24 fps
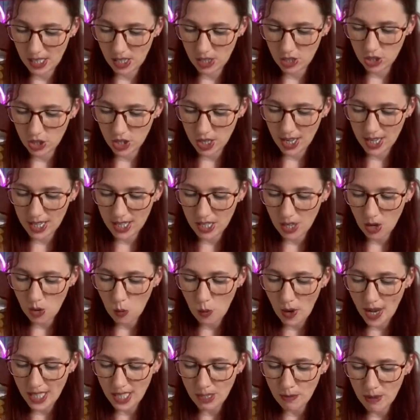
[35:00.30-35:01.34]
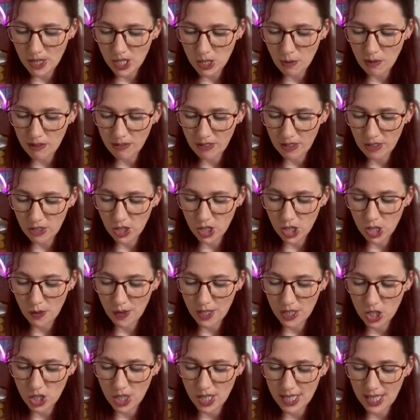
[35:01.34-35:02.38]
inches, waist measurement 52
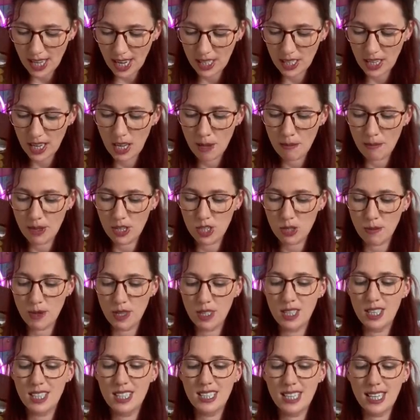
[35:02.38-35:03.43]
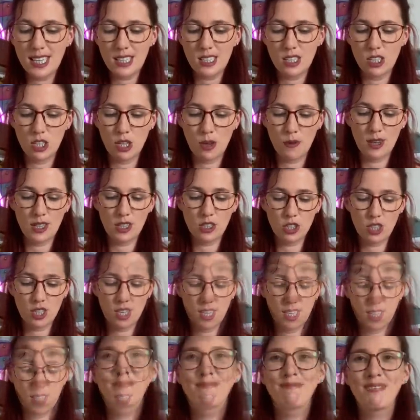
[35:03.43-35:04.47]
inches and hip measurement 62
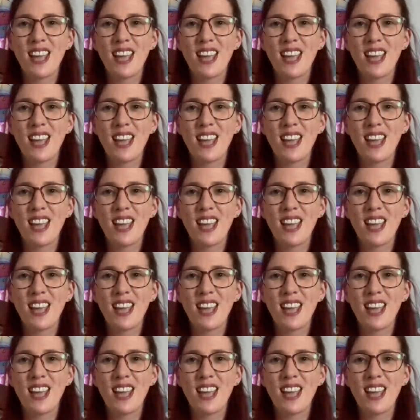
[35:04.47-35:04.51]
inches.